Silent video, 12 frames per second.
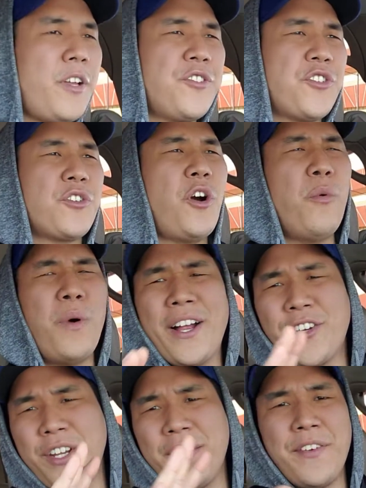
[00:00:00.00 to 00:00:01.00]
Just go
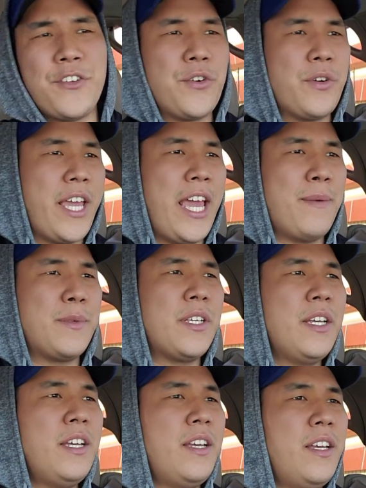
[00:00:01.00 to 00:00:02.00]
watch individual games.
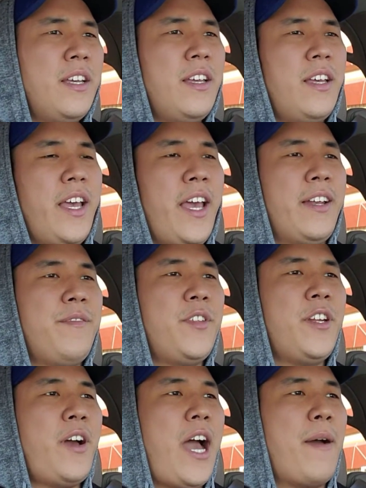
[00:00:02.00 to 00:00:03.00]
And
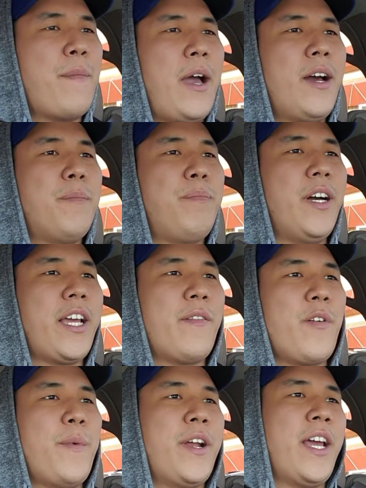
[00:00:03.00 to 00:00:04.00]
you know, I'm, I'm gonna plug
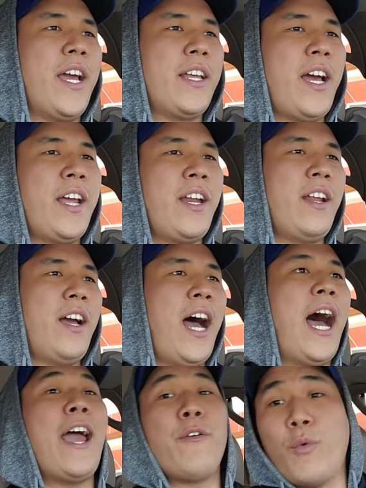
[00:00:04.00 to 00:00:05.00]
everybody I, I
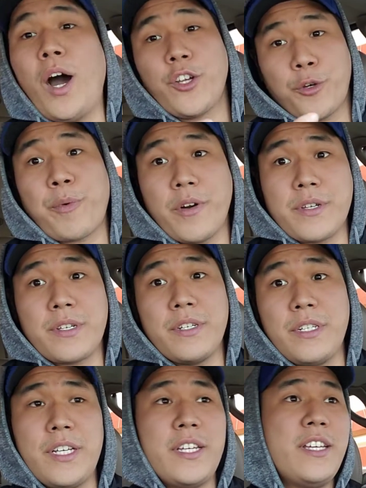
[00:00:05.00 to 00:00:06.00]
I watch
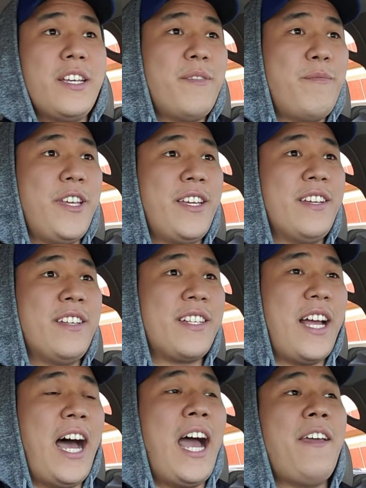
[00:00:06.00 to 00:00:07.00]
personally because
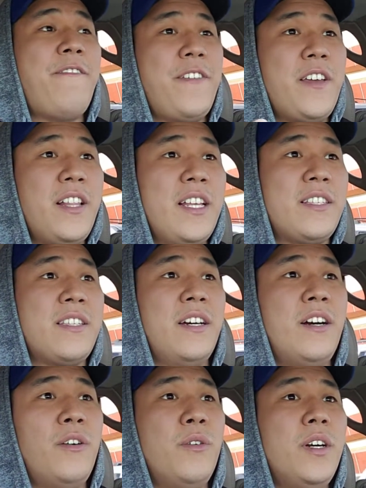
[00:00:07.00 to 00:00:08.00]
I feel as
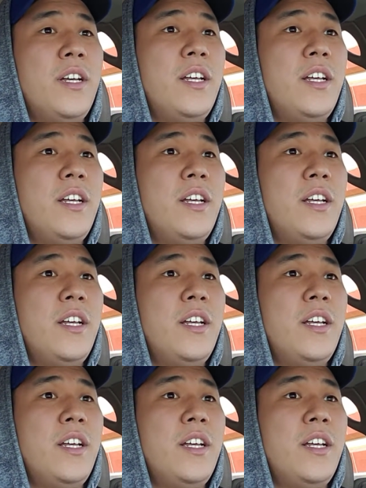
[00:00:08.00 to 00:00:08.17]
though